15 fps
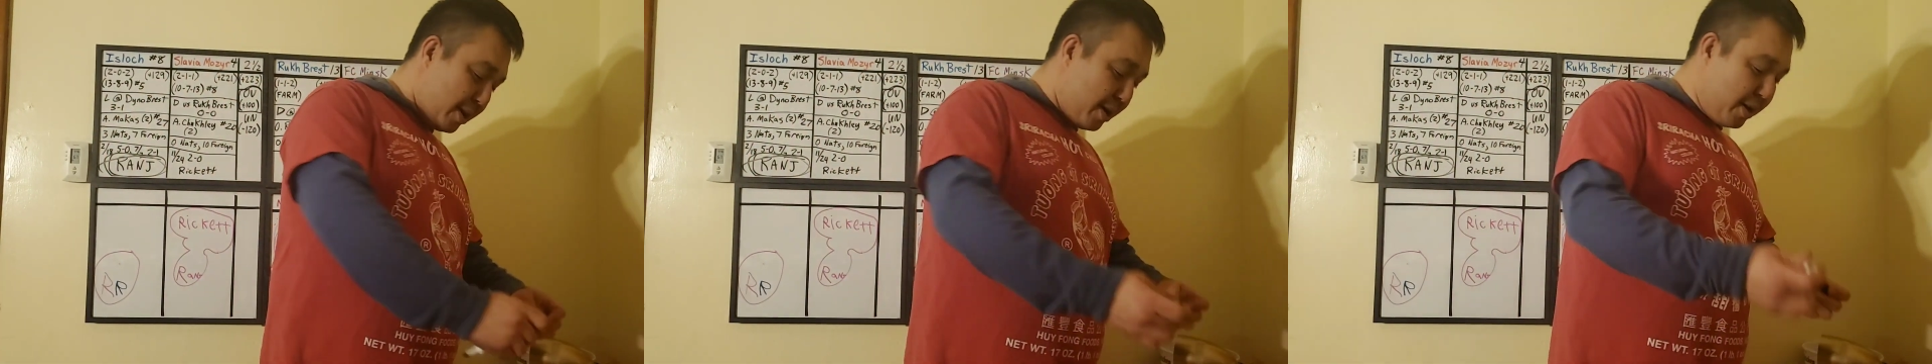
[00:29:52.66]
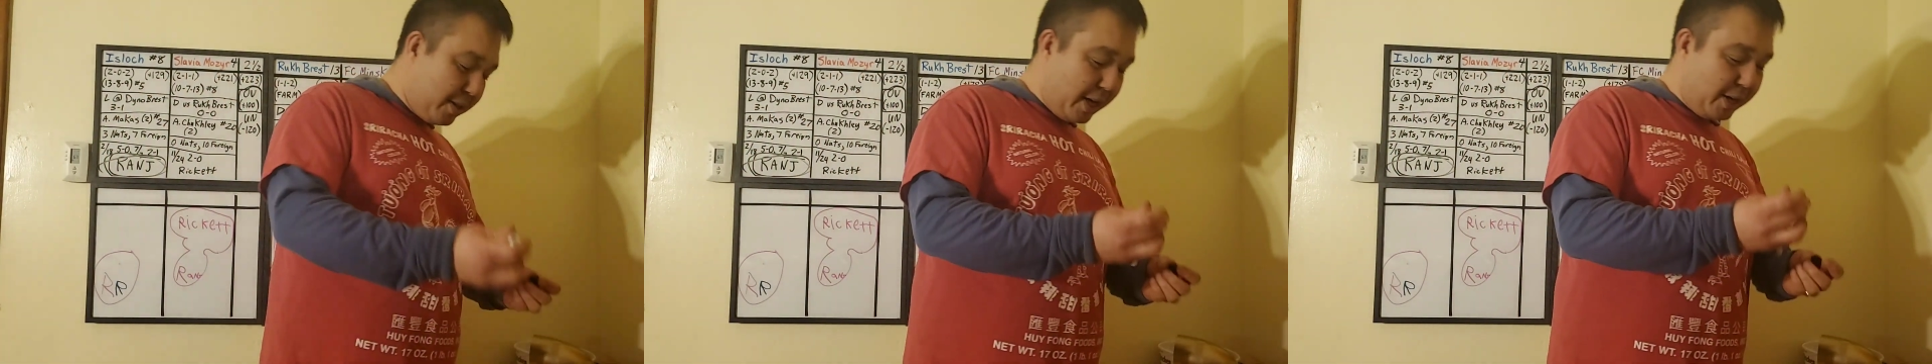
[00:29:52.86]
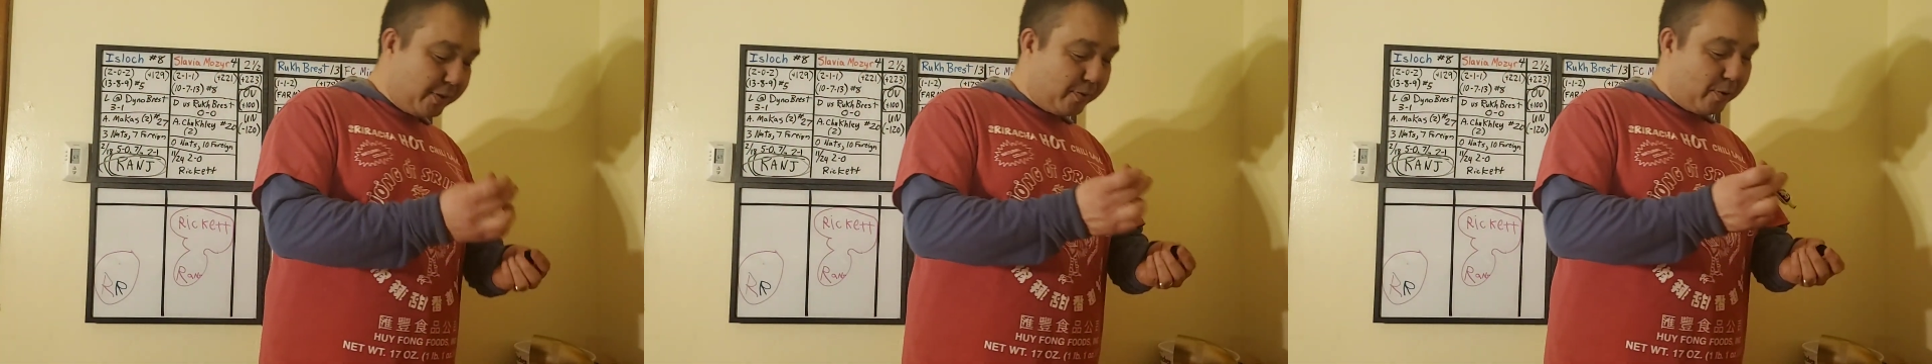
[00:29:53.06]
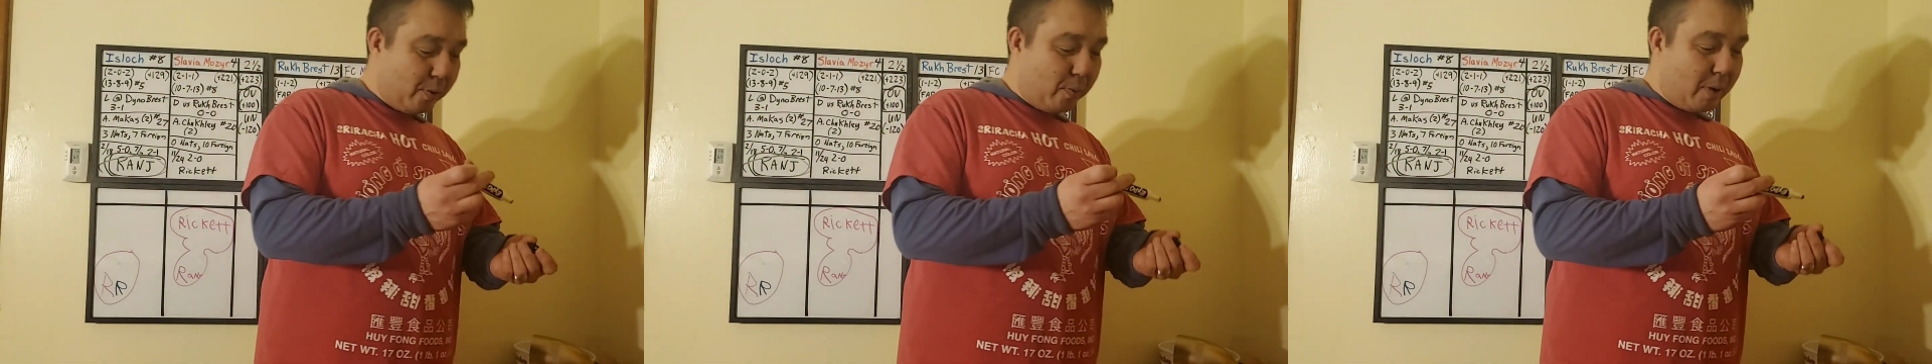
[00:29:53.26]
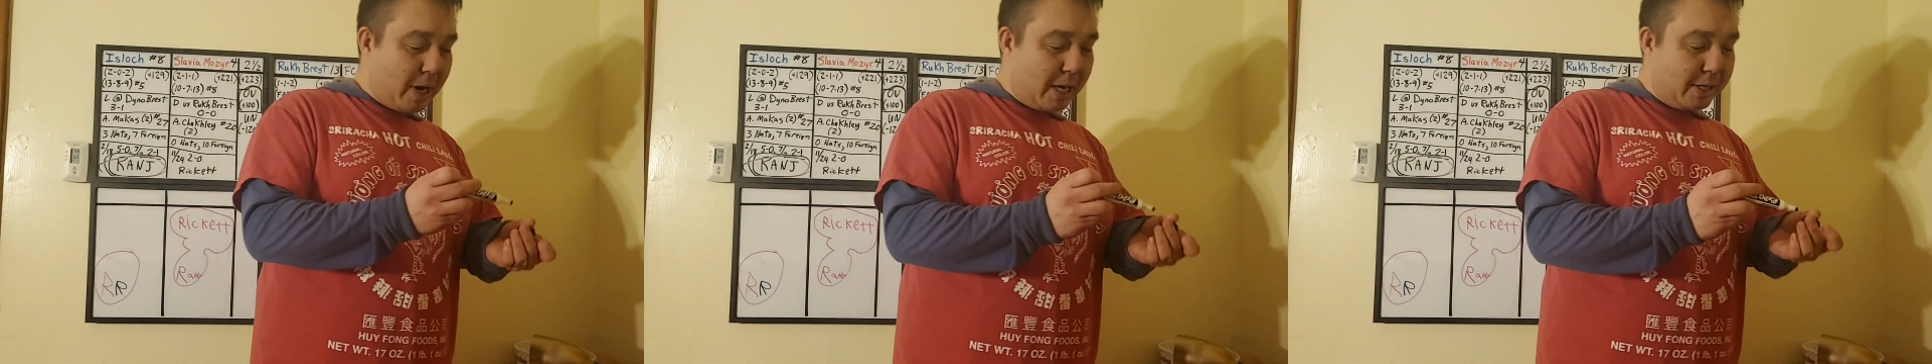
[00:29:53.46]
Thanks for
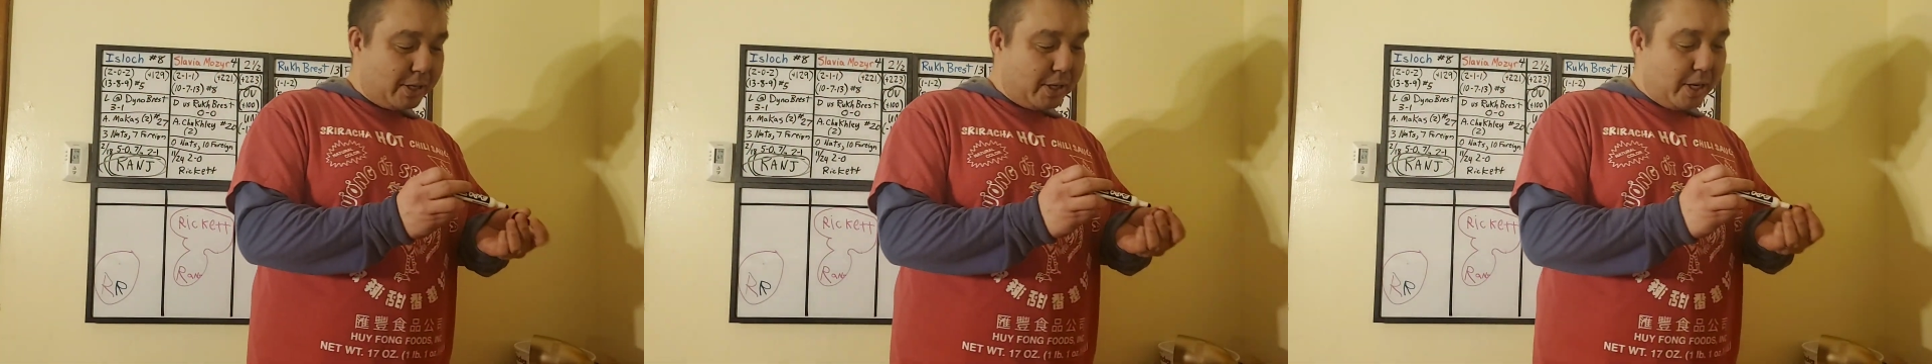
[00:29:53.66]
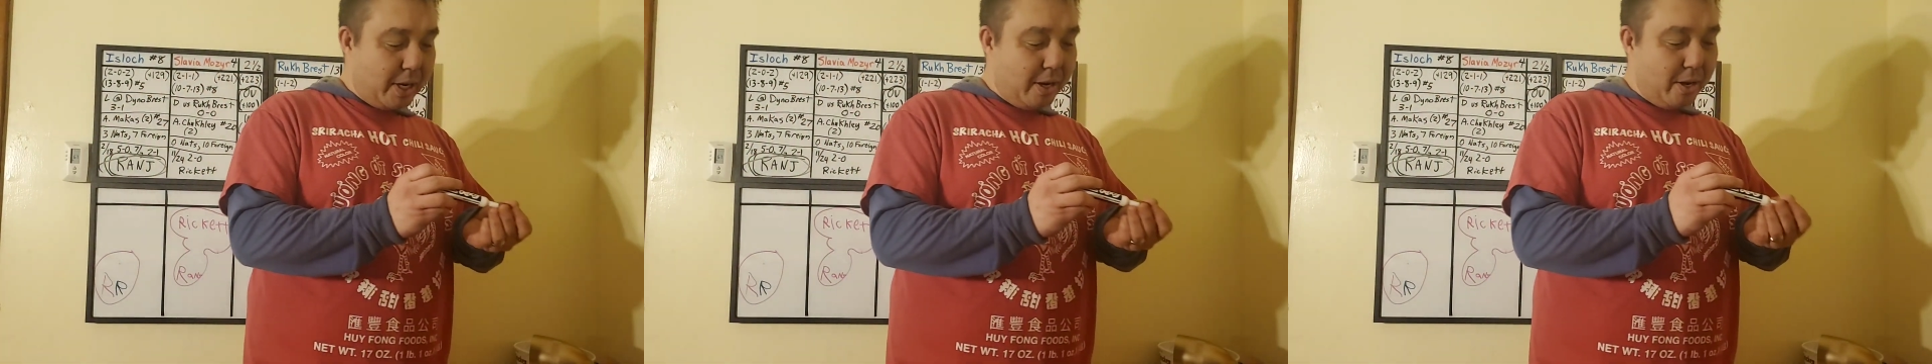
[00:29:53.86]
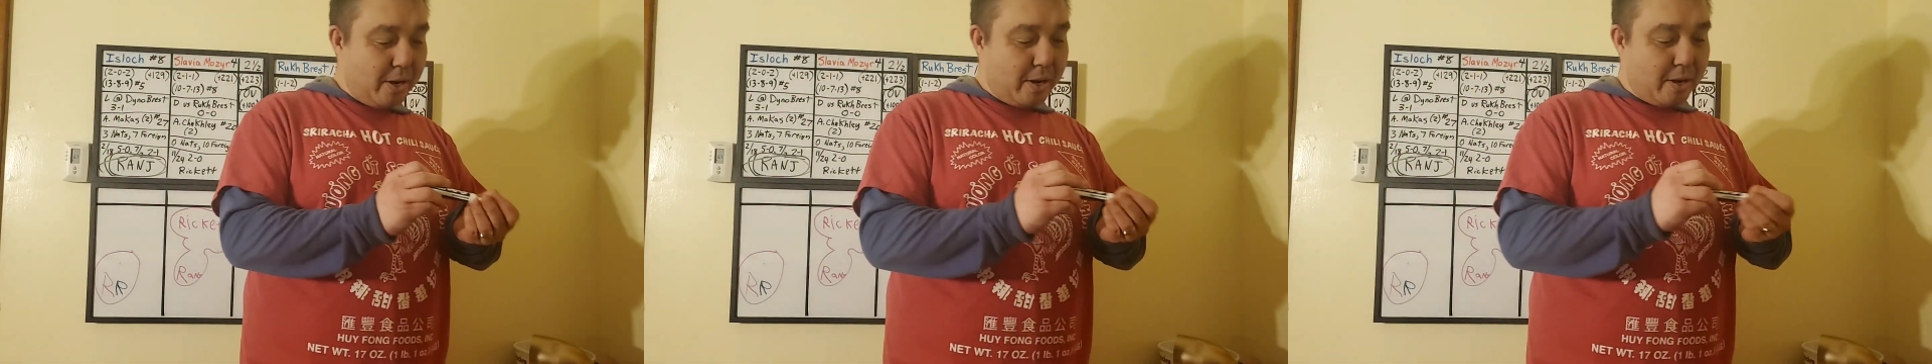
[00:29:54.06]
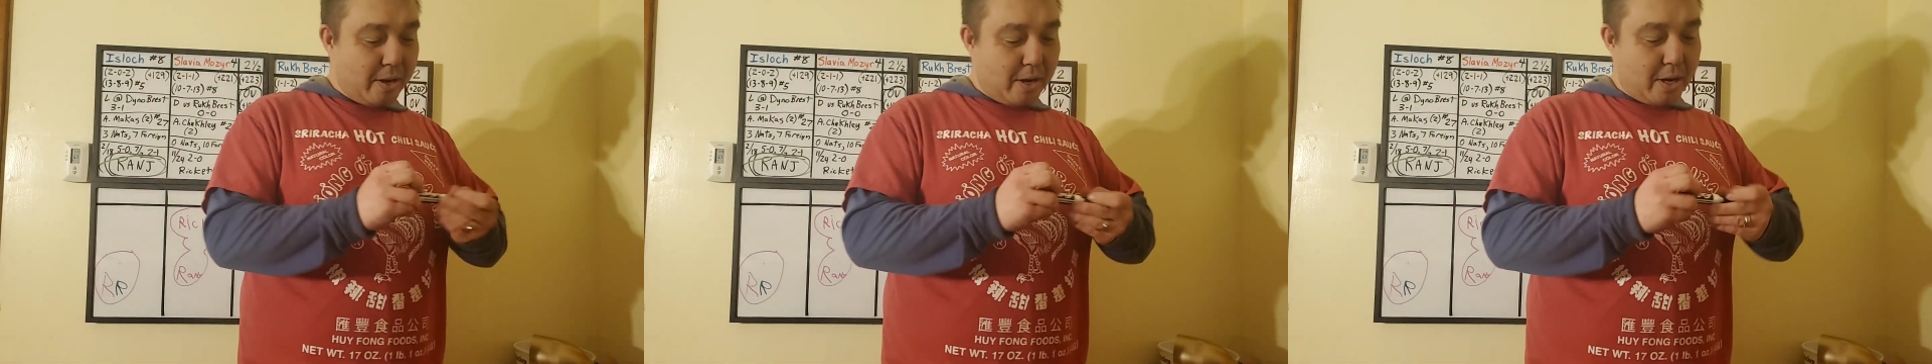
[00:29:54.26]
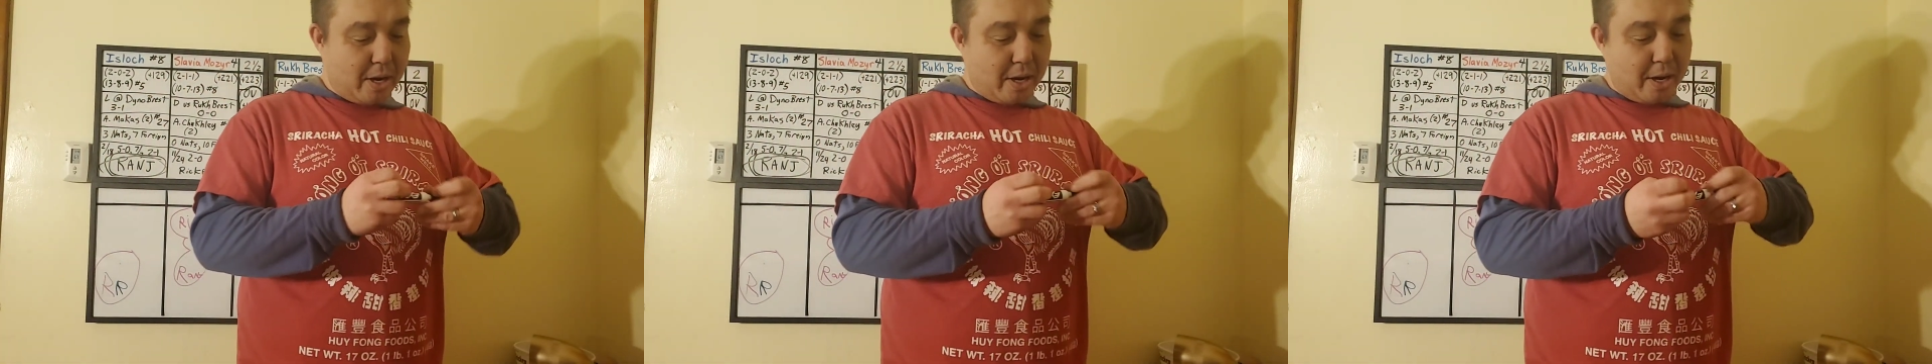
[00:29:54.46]
watching.
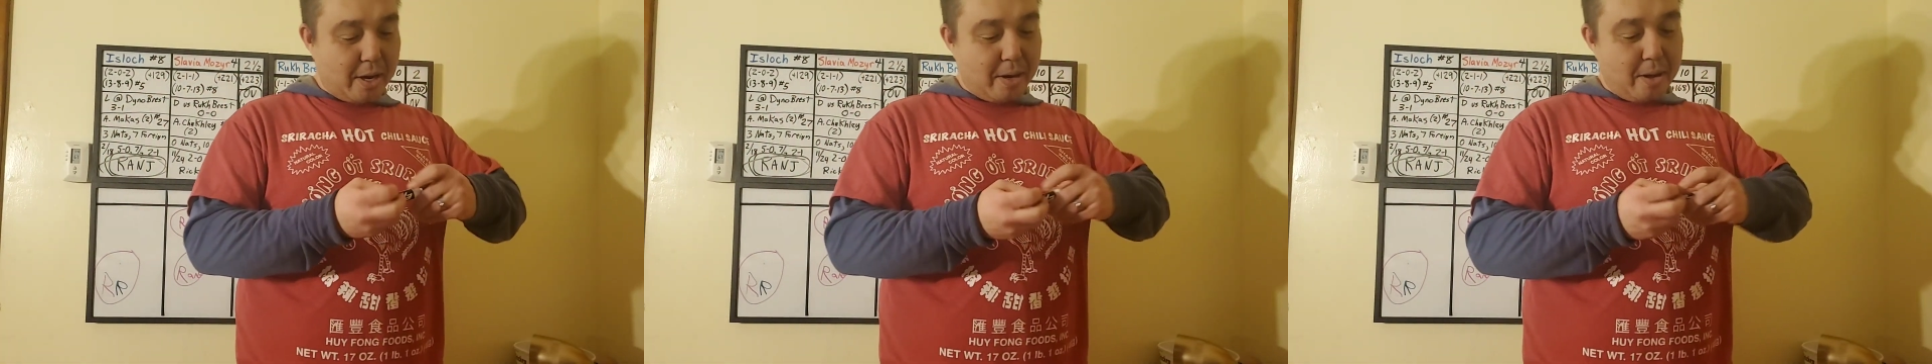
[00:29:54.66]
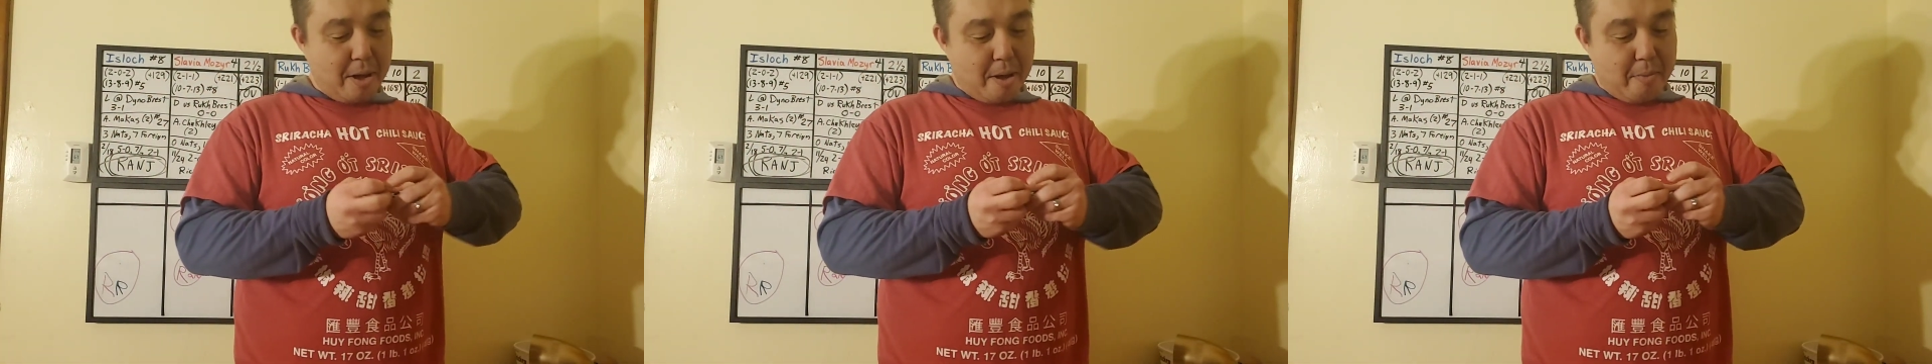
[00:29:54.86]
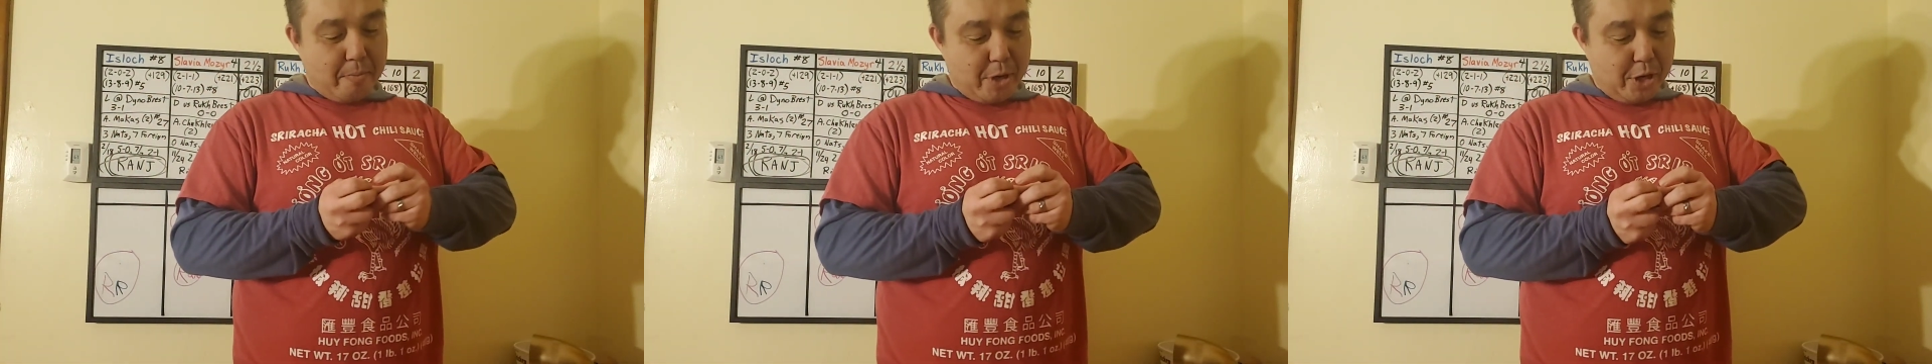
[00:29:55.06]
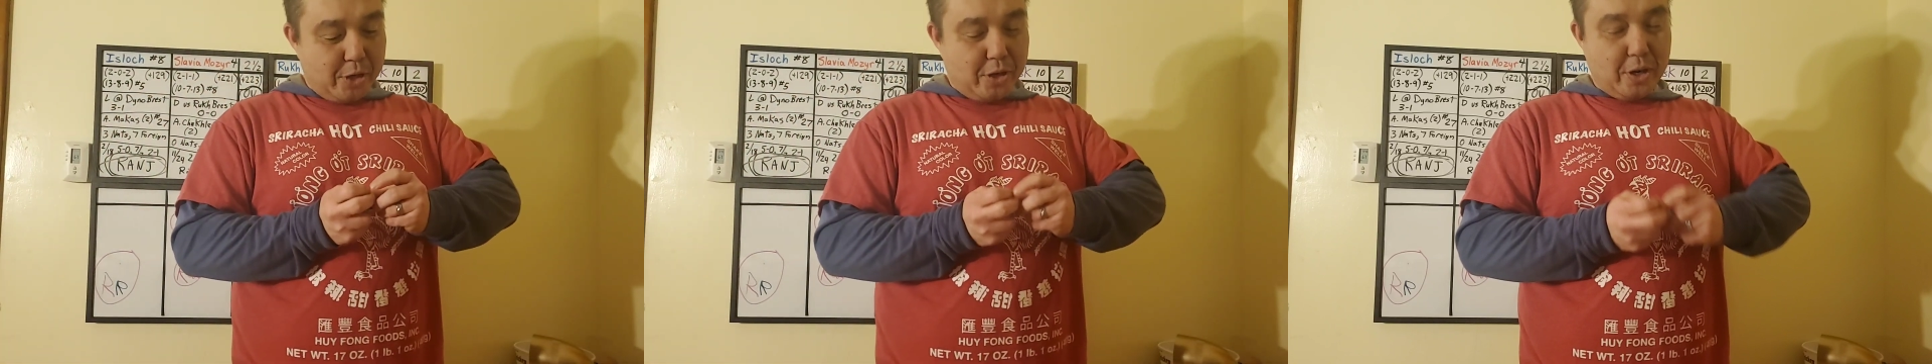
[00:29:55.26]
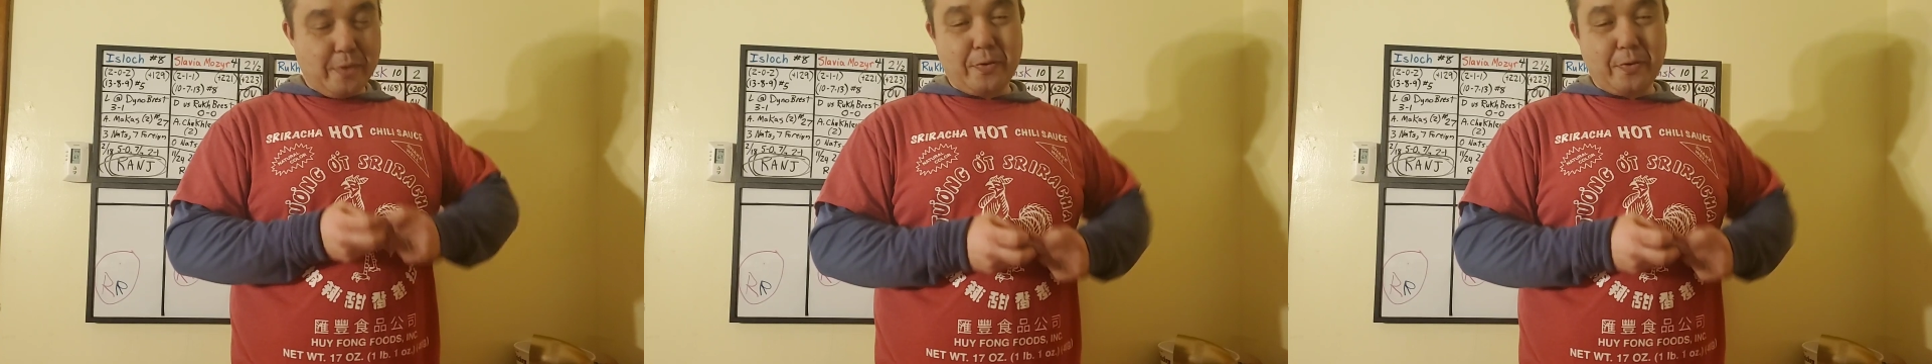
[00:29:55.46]
Be sure,